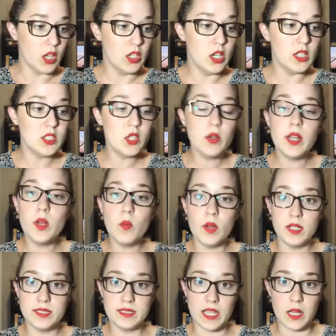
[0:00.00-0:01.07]
You're also going to
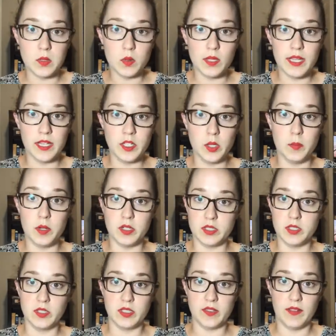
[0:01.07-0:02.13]
want to schedule in your
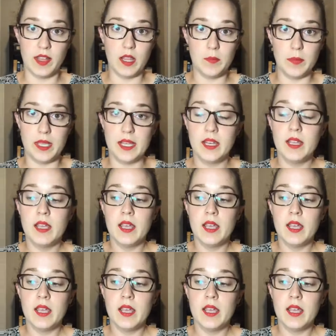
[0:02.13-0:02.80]
personal development.